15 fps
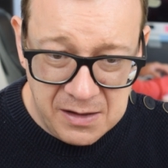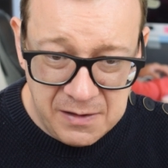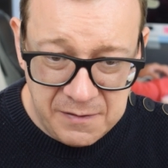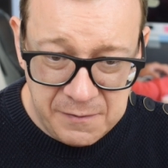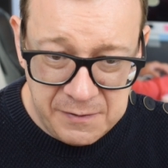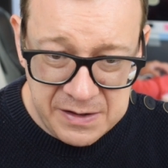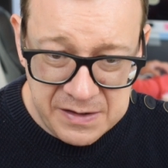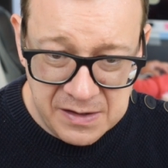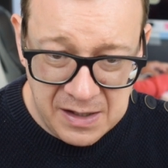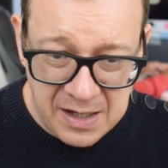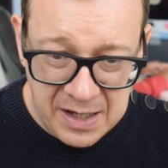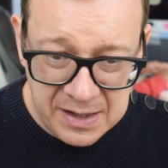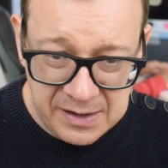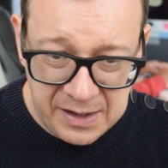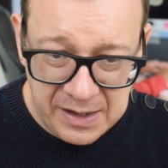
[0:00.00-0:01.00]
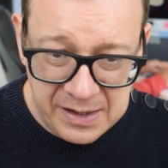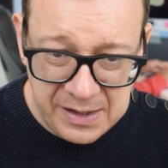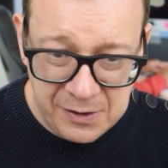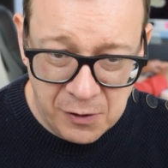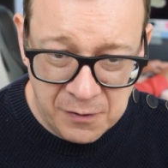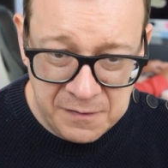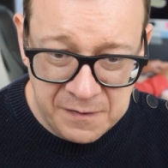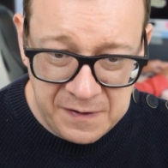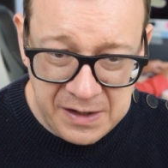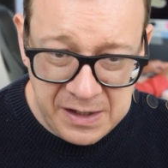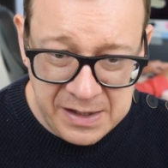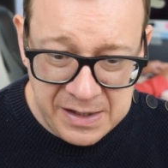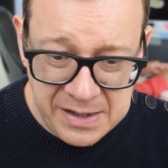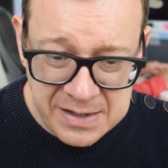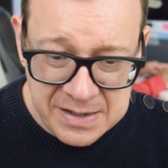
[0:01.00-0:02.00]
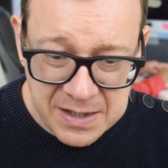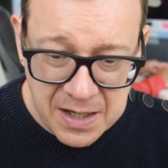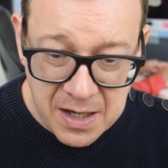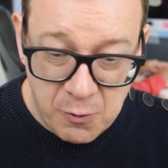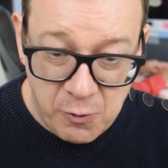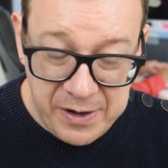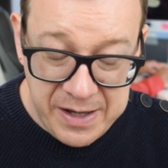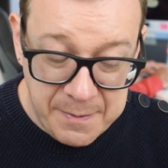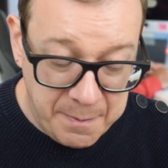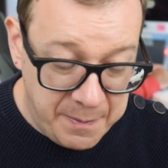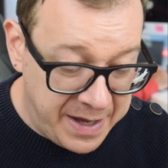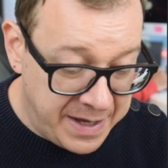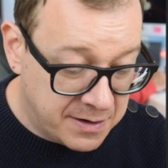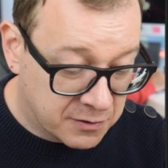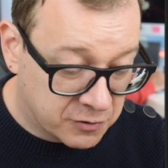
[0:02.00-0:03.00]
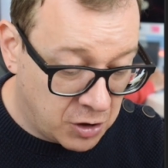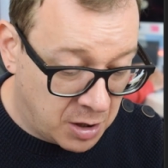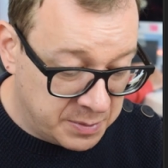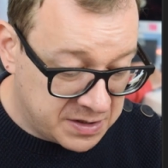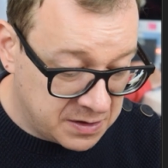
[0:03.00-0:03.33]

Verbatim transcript: if we select any of these, we may crop.